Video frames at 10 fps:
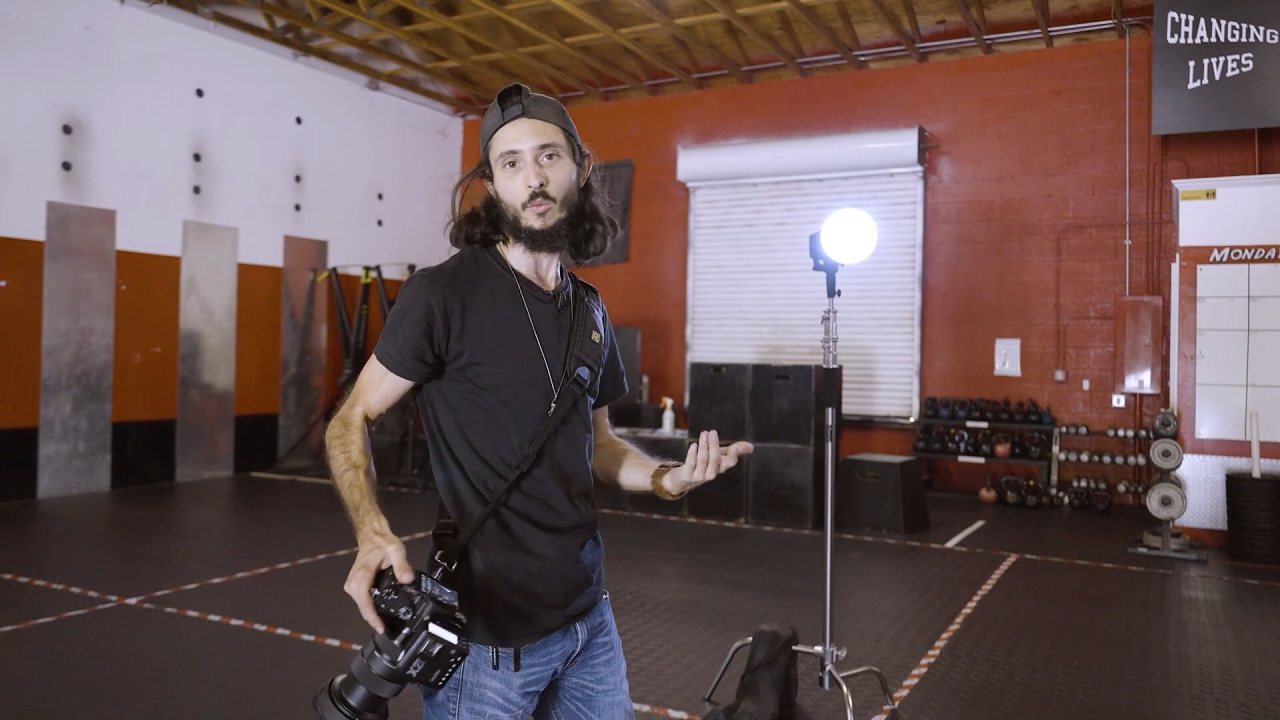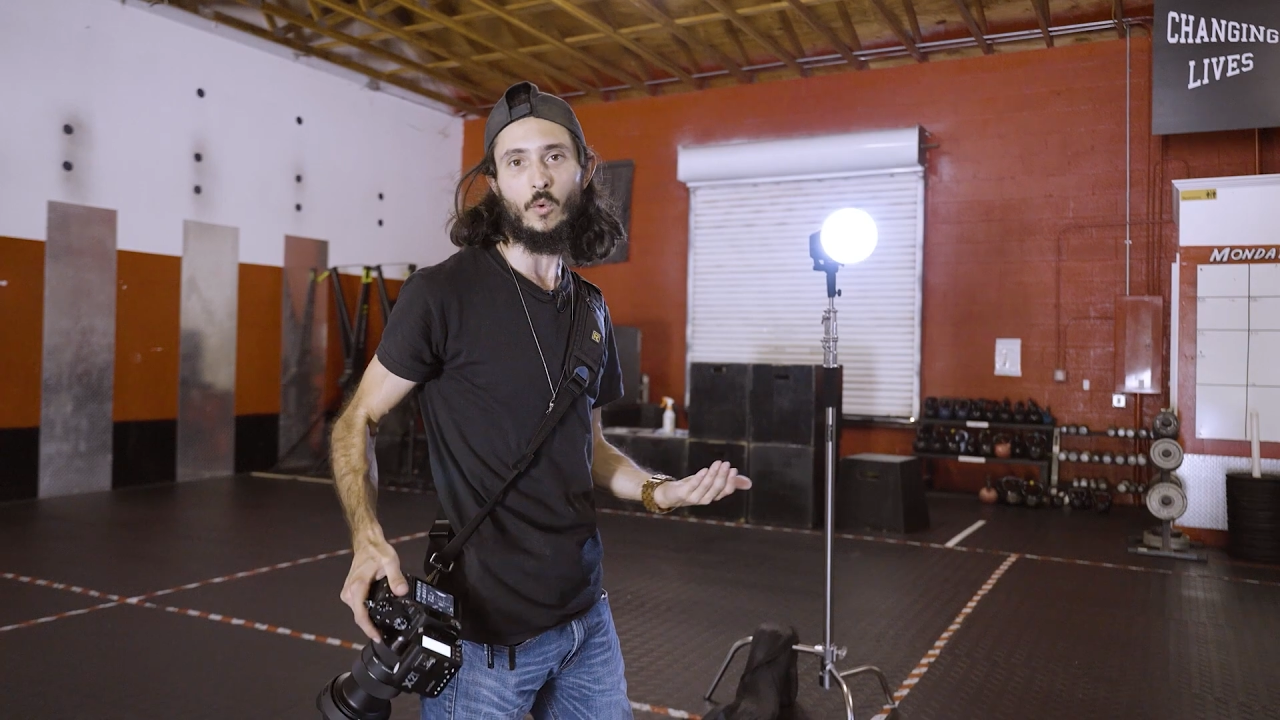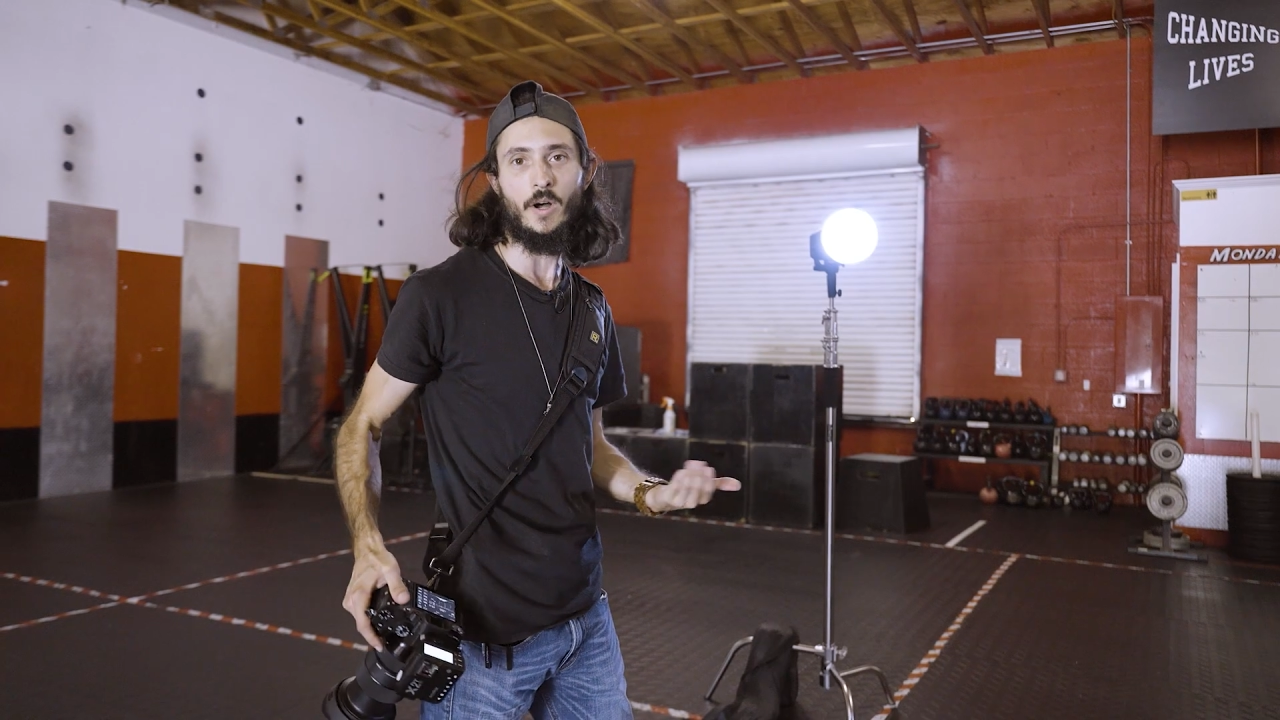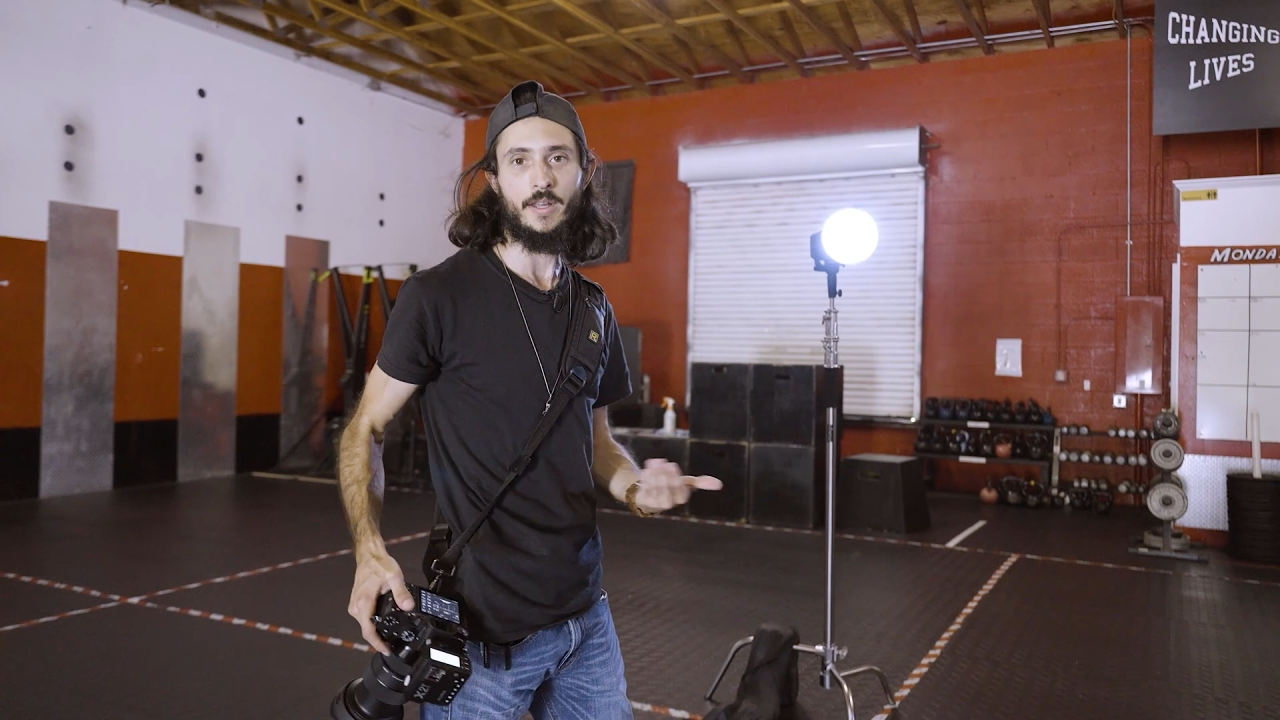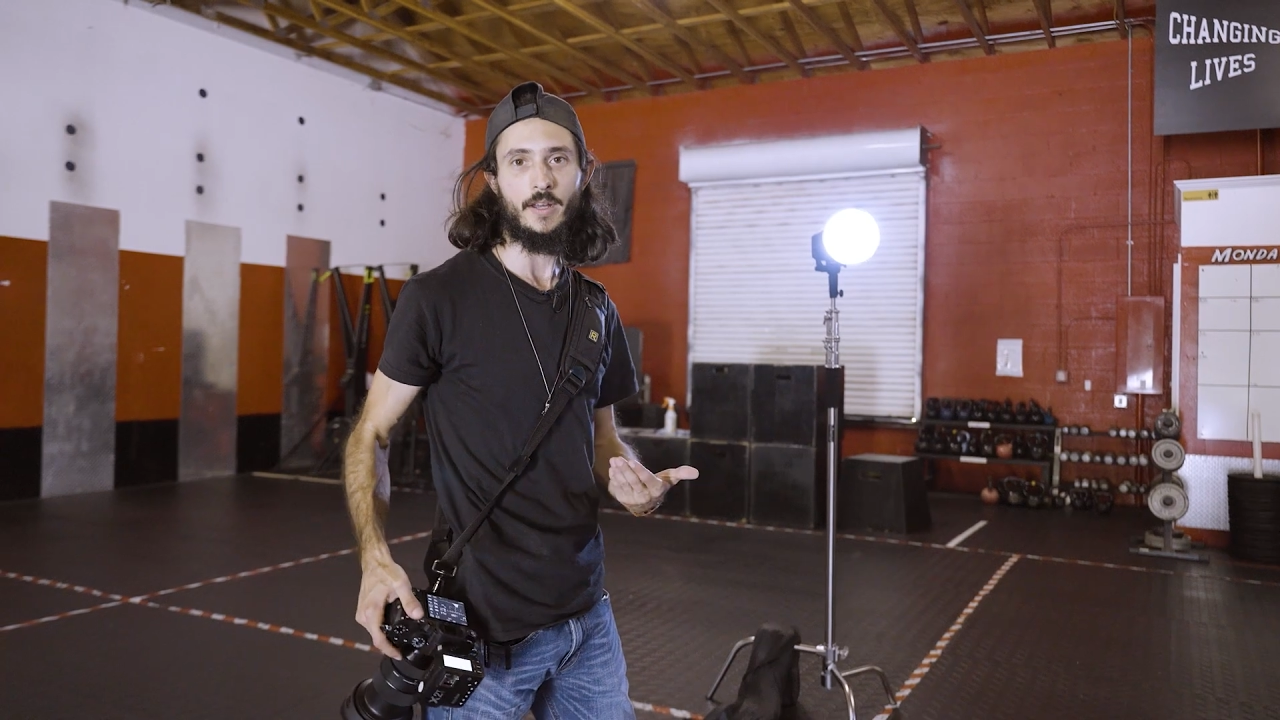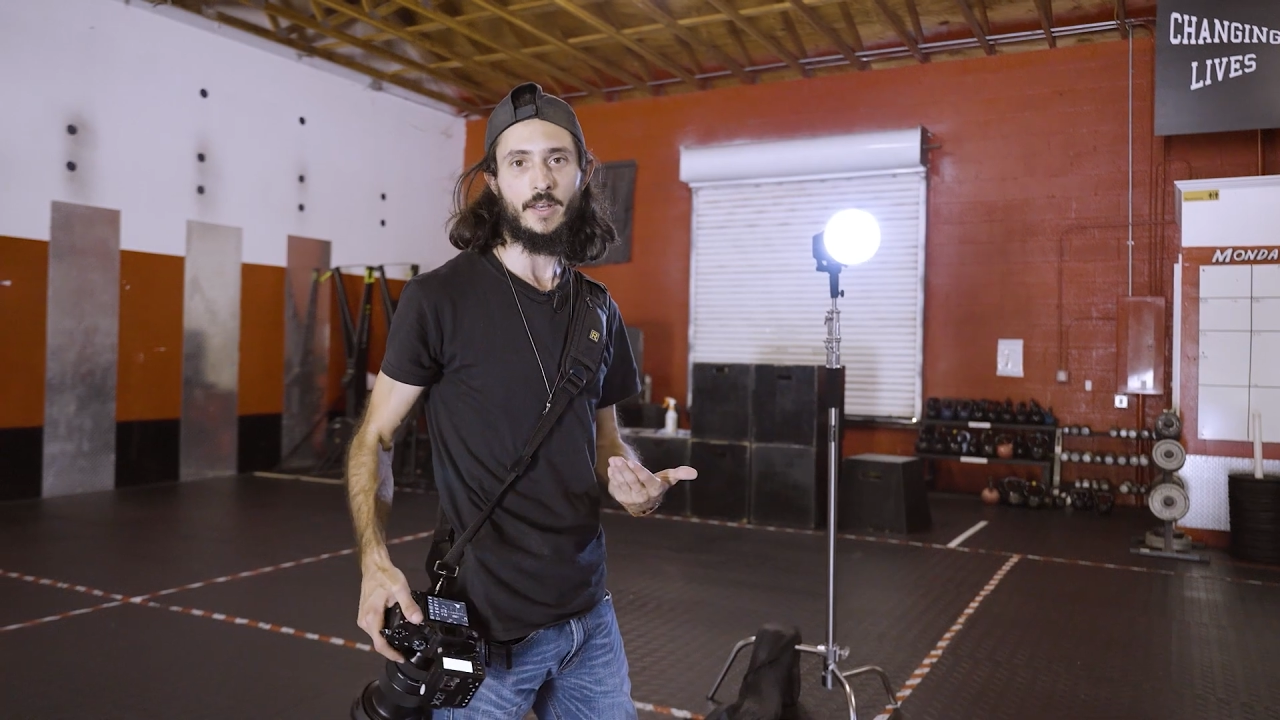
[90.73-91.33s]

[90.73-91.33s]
why not